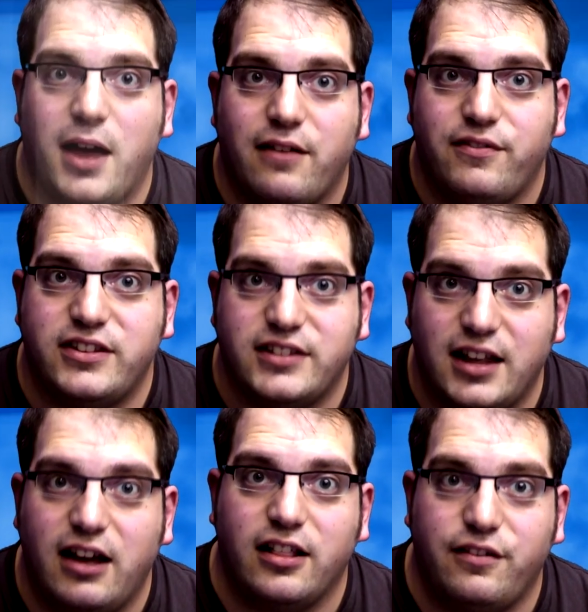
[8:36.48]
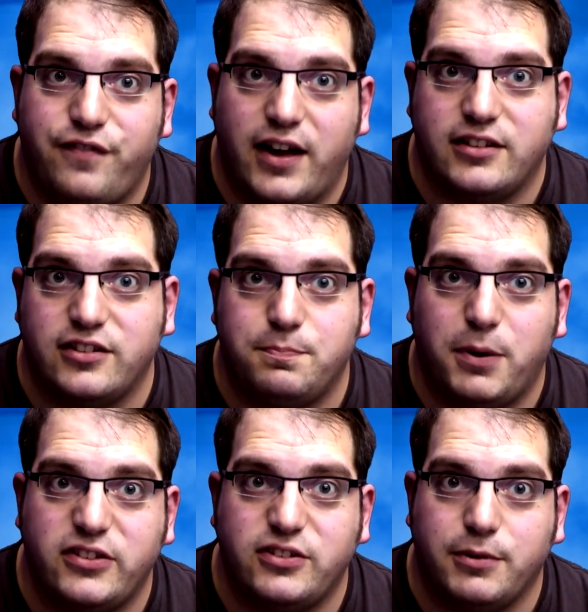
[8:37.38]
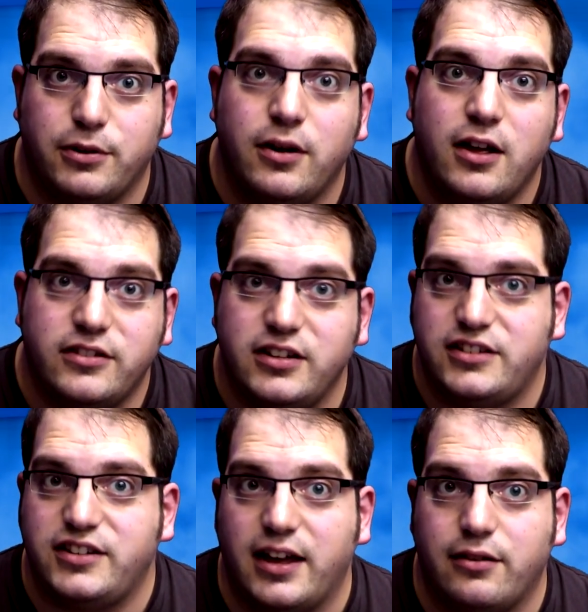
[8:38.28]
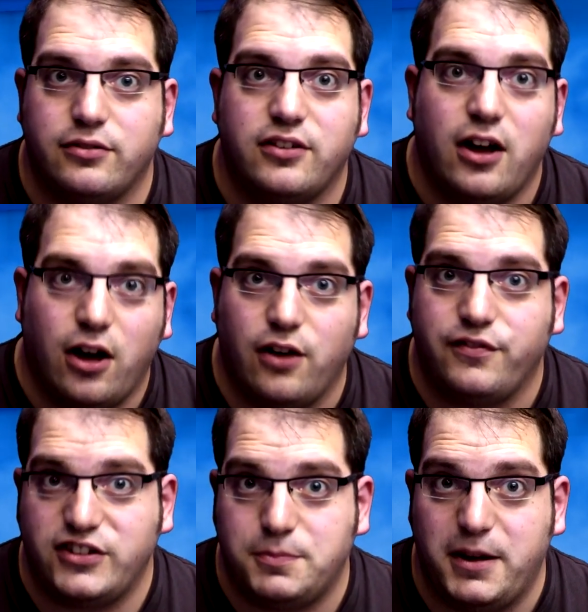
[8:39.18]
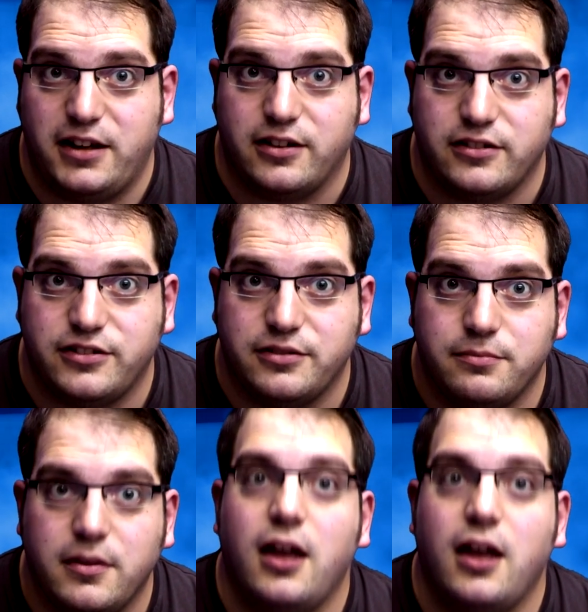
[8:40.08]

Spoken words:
have as little effect as possible to the sound of your speakers.